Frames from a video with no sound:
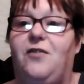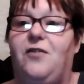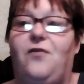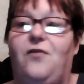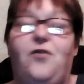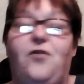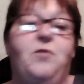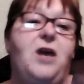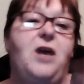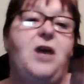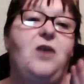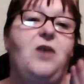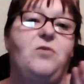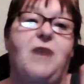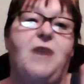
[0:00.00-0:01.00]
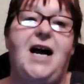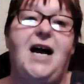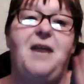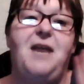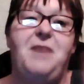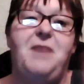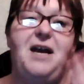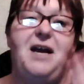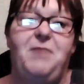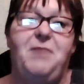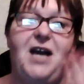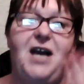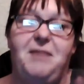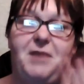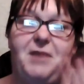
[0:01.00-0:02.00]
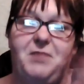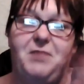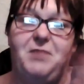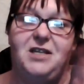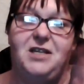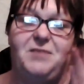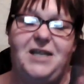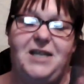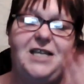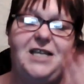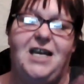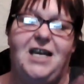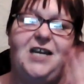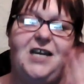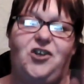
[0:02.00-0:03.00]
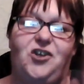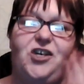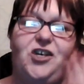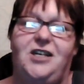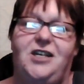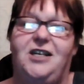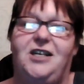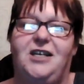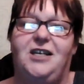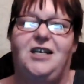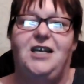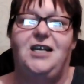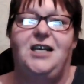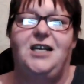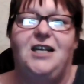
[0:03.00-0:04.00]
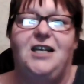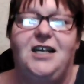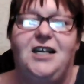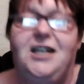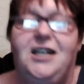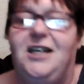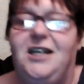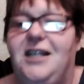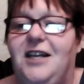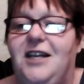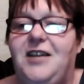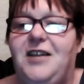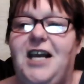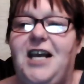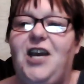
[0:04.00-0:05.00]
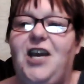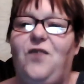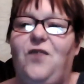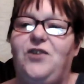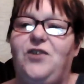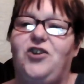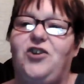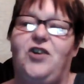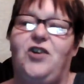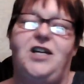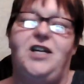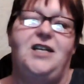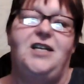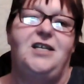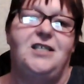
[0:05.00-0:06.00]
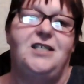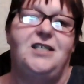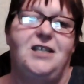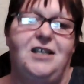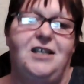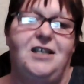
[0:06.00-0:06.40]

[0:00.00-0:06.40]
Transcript: from home. Hi, my blind mama's messy kitchen. Thank you for joining us.